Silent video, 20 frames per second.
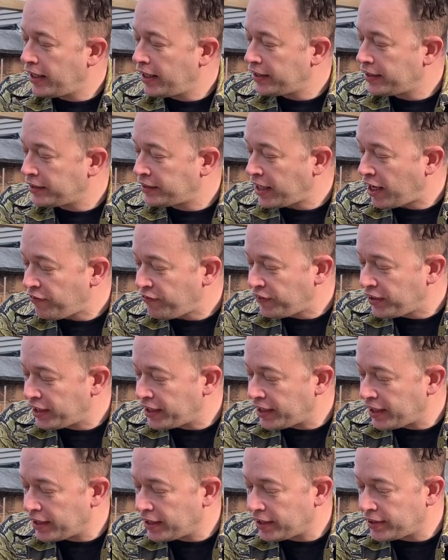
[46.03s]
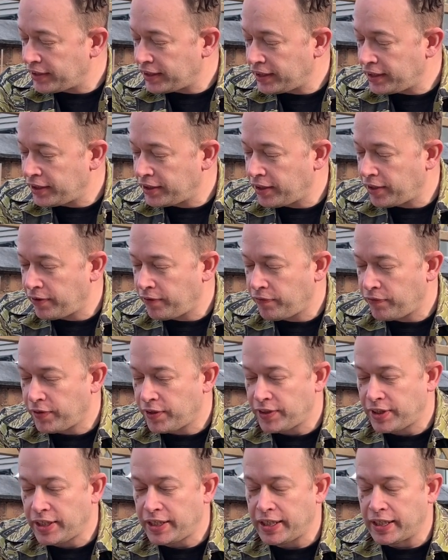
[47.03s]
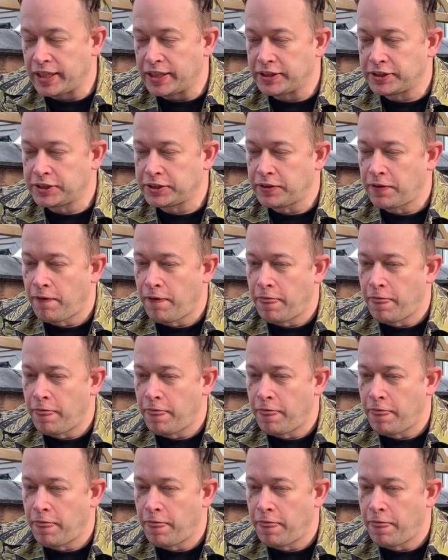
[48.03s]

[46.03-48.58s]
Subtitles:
Definitely, and I think the thing is,